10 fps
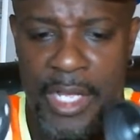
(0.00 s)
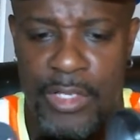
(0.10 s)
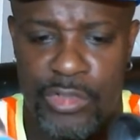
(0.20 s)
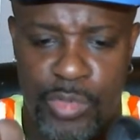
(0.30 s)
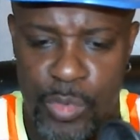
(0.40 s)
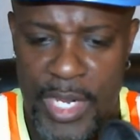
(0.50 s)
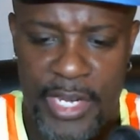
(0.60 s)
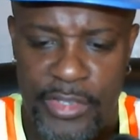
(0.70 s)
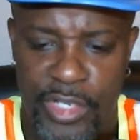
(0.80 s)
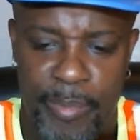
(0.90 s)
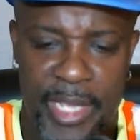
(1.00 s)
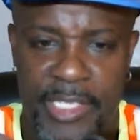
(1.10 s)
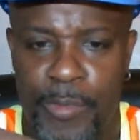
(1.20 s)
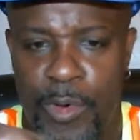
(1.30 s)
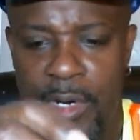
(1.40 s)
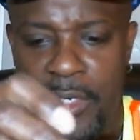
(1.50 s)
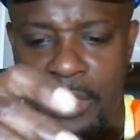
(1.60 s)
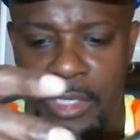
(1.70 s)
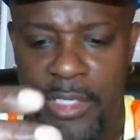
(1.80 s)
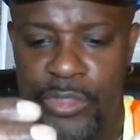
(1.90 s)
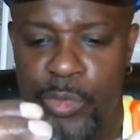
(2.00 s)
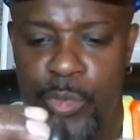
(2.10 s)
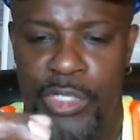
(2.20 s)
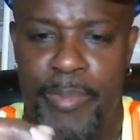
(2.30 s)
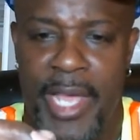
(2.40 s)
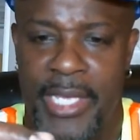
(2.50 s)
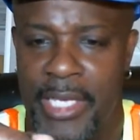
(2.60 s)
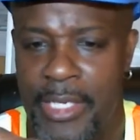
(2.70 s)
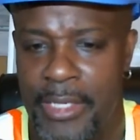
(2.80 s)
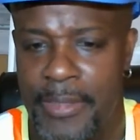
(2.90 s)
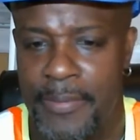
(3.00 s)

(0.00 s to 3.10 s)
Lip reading: screw that into the baseboard, then screw this back in.